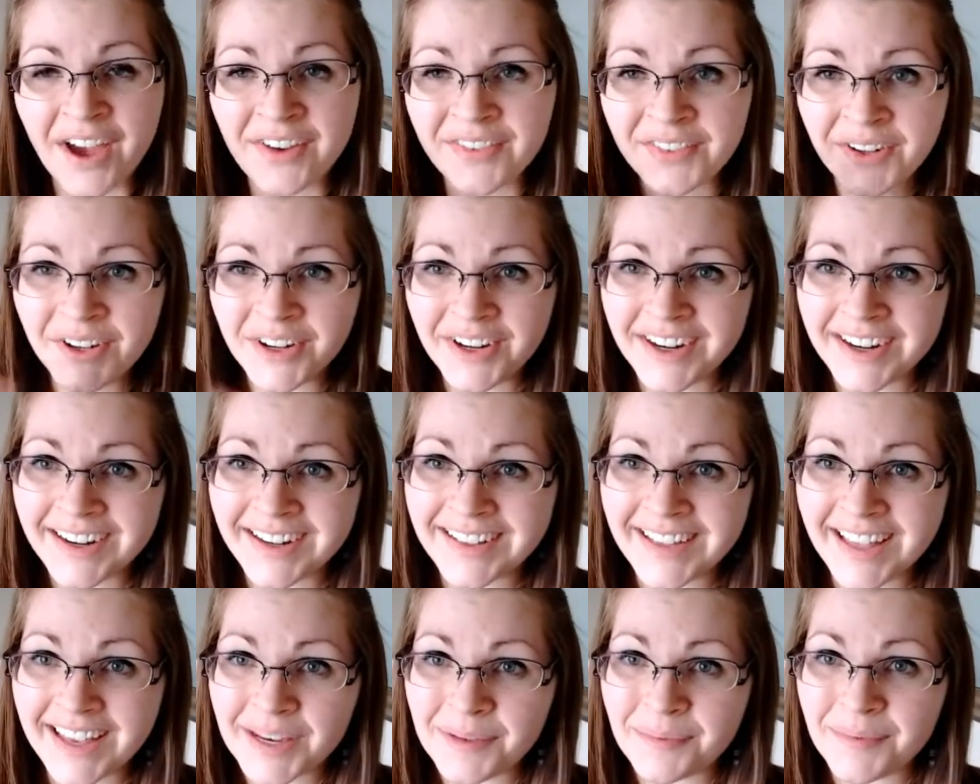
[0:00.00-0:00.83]
for
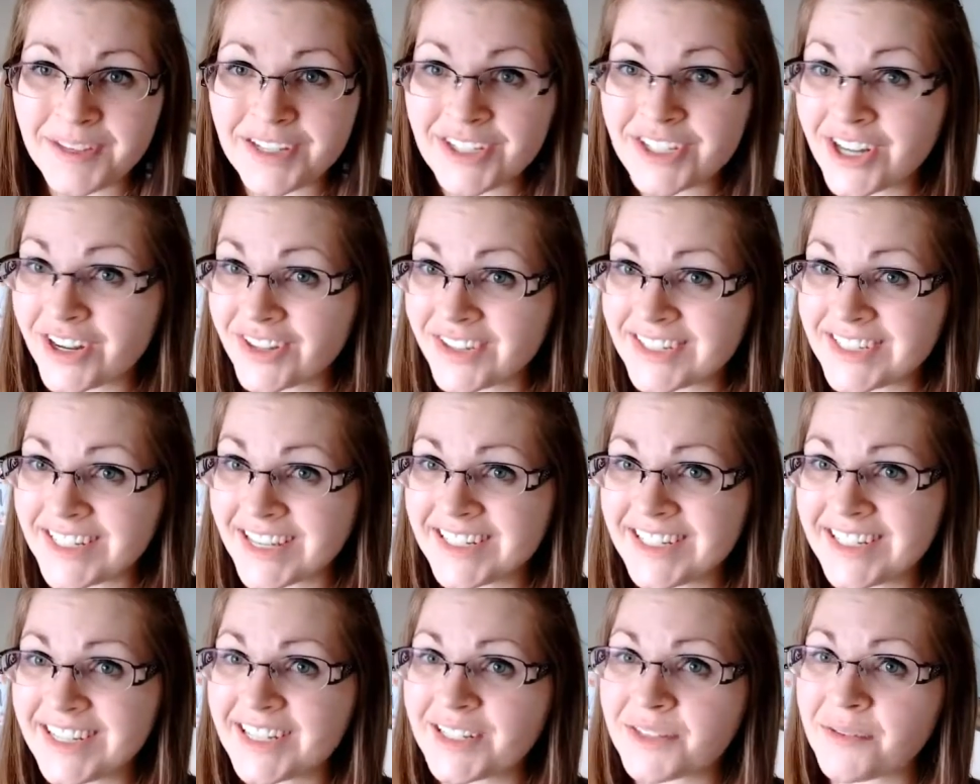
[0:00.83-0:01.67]
letting me share these
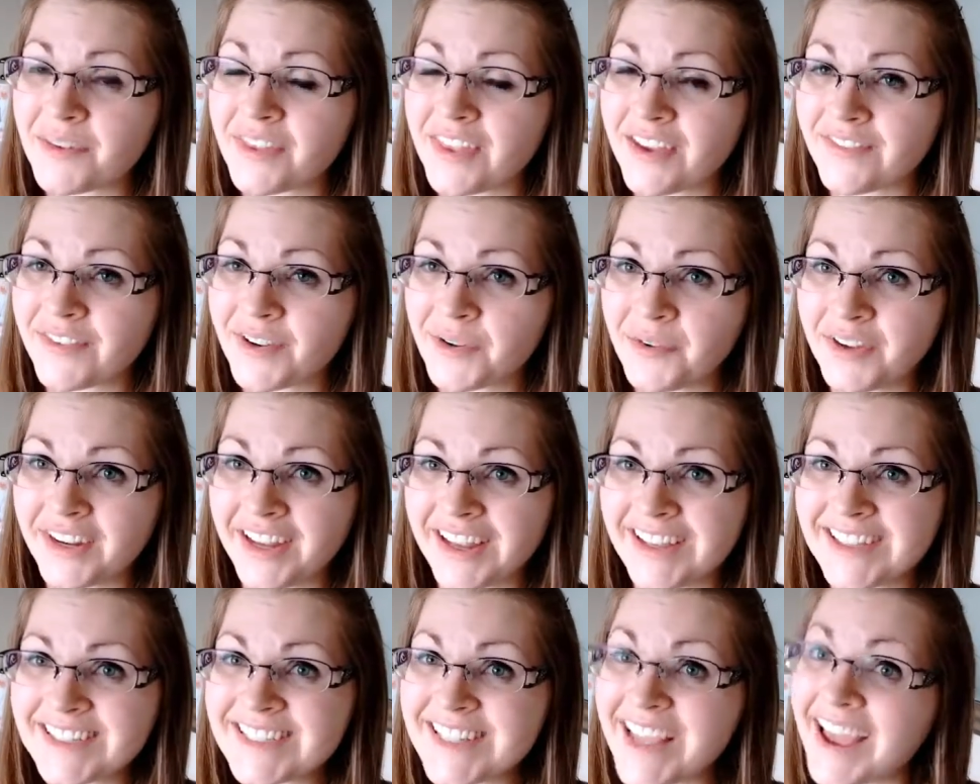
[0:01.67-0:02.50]
ideas with everyone
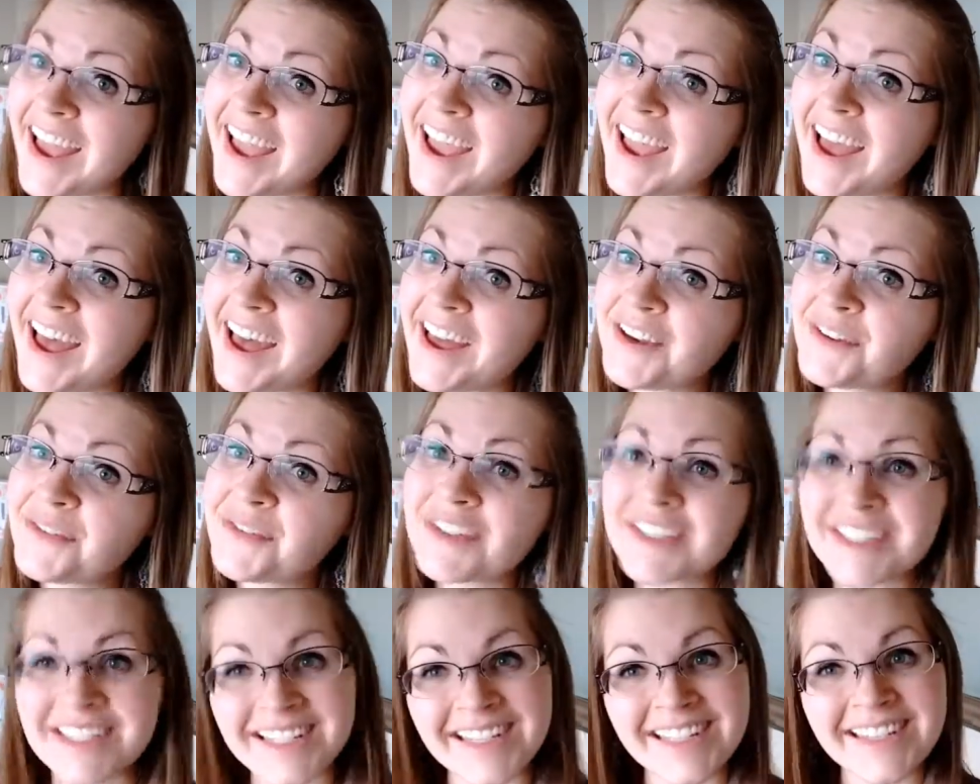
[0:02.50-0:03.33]
else, and
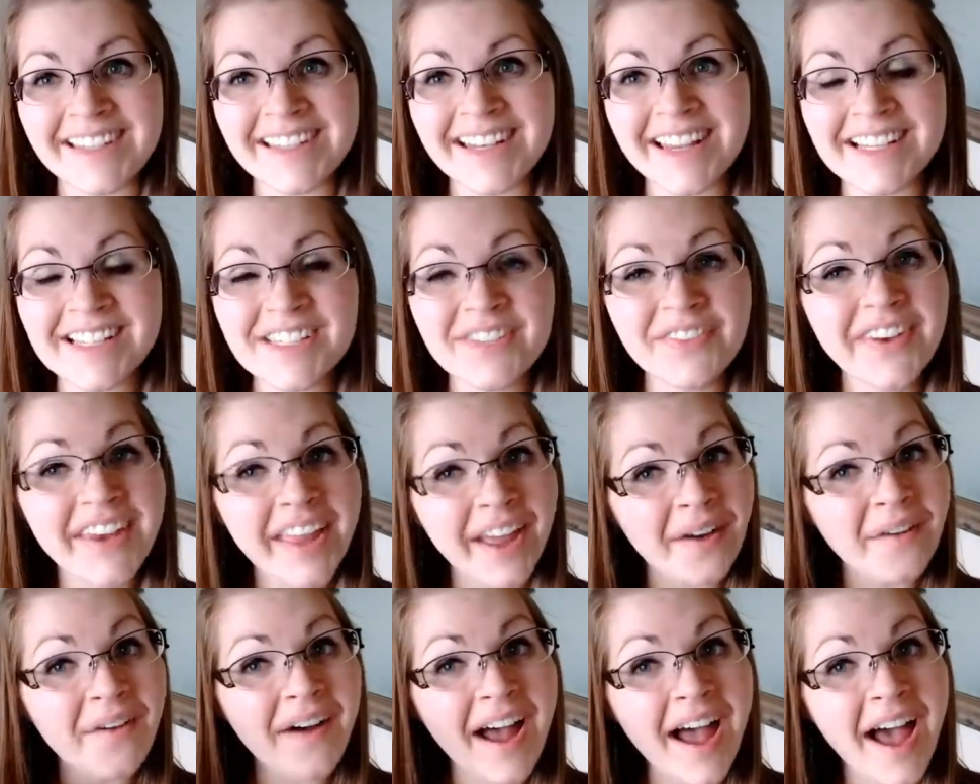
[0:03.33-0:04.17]
we'll see you in the next
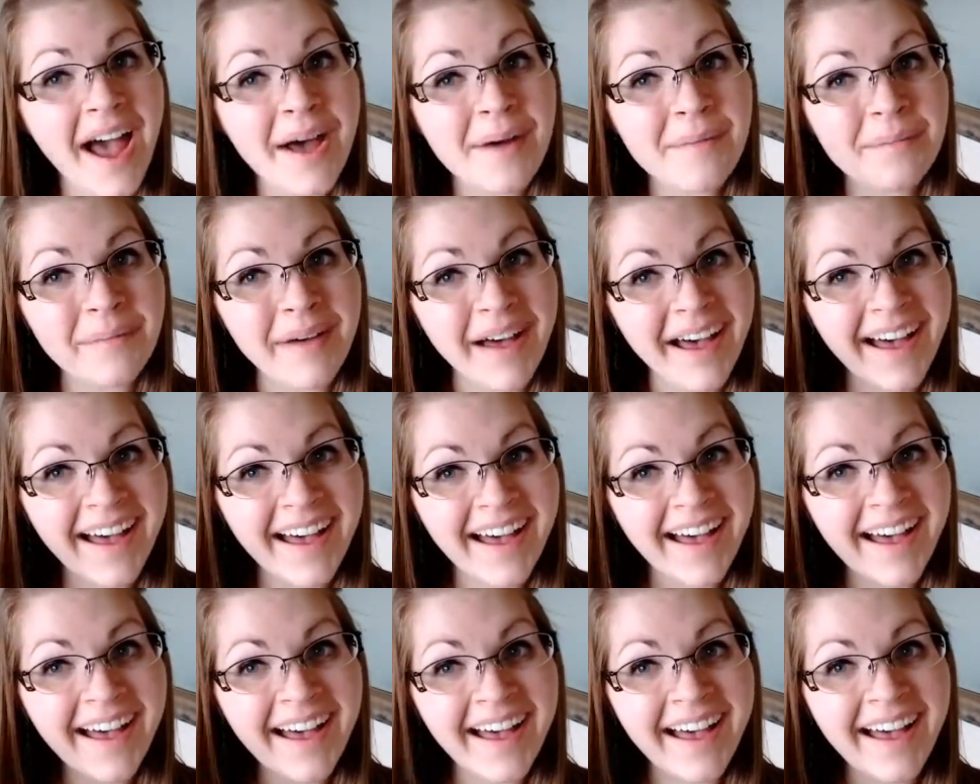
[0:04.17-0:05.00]
video.
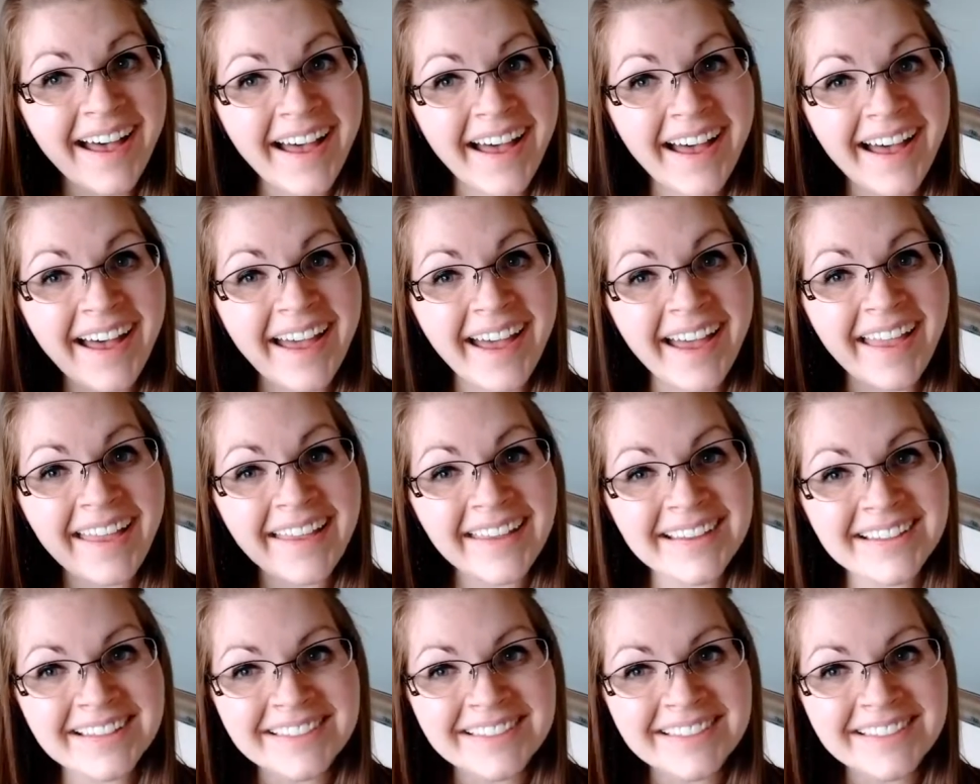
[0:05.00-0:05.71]
Bye!